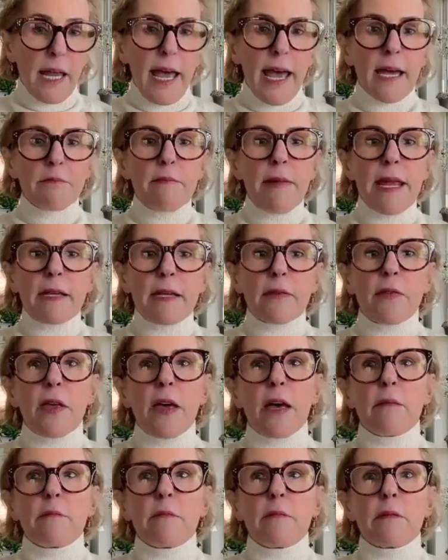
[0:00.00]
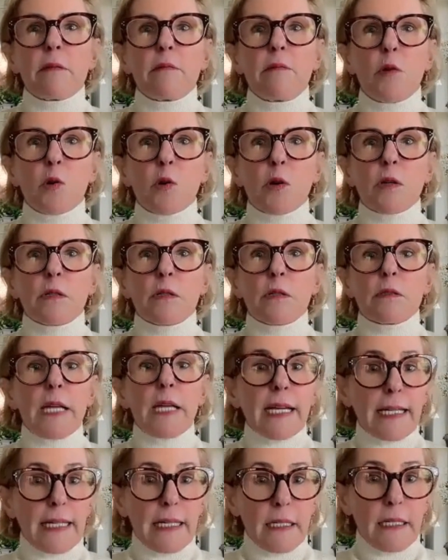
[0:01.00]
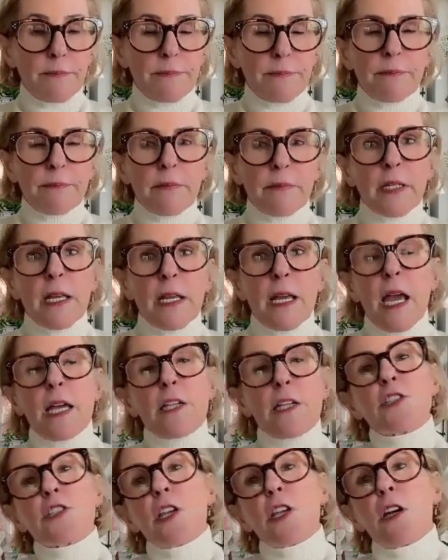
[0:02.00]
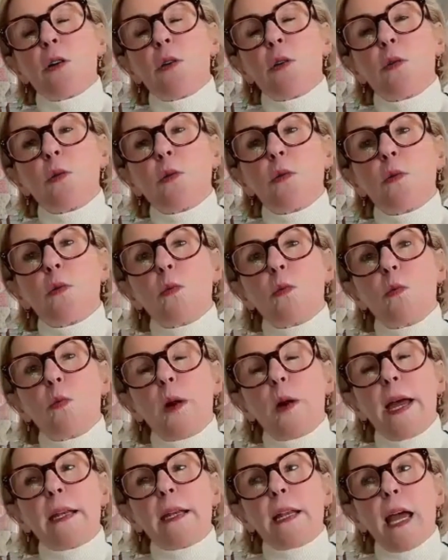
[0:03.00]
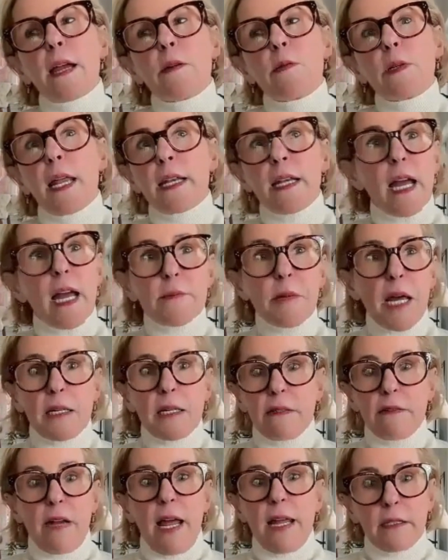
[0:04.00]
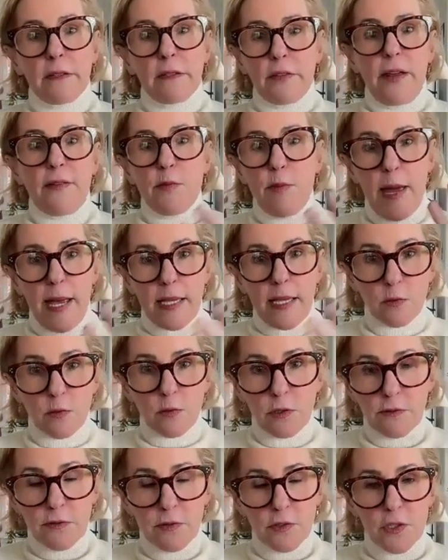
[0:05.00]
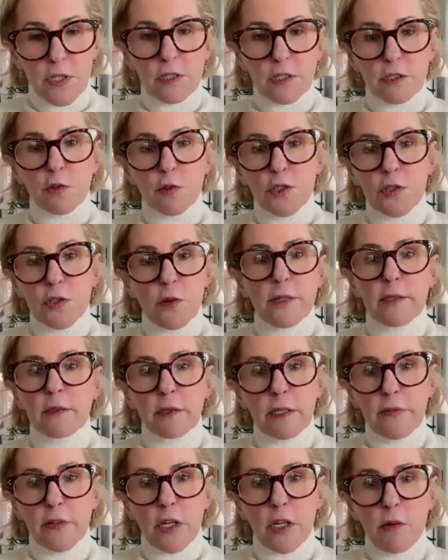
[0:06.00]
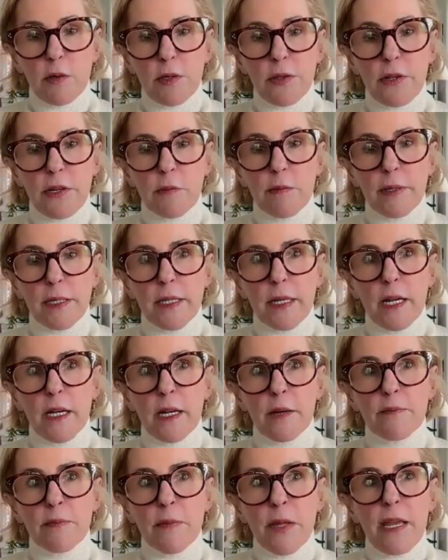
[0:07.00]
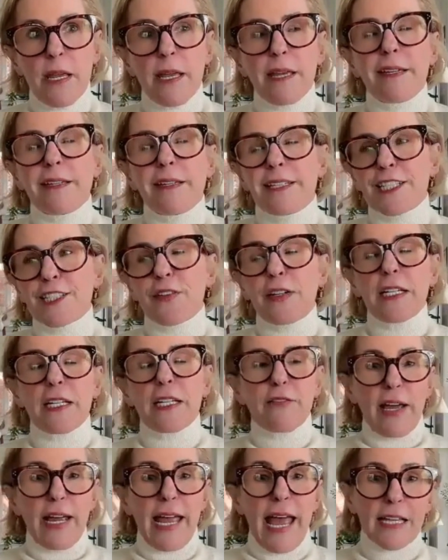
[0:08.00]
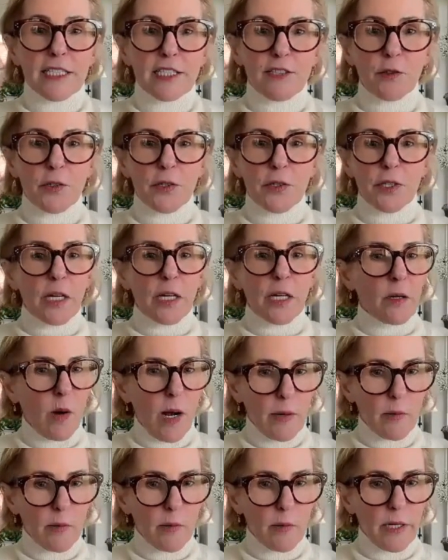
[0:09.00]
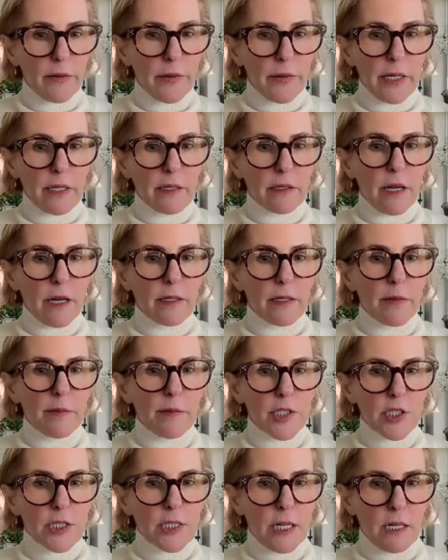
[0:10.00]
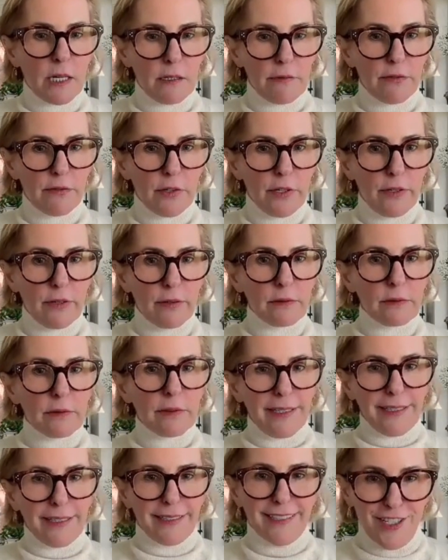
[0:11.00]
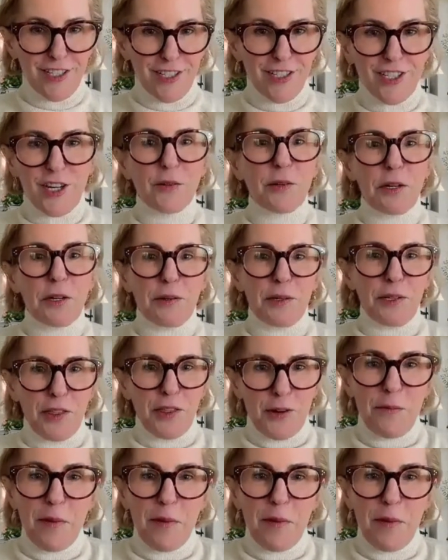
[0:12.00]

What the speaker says: and made them more techy. And so when I would, and I don't even have a password for Salesforce, so I don't even go in there. But and it's funny, if I ask for it, they're like, why? What do you need? And let me just get it for you. Like, don't go in there.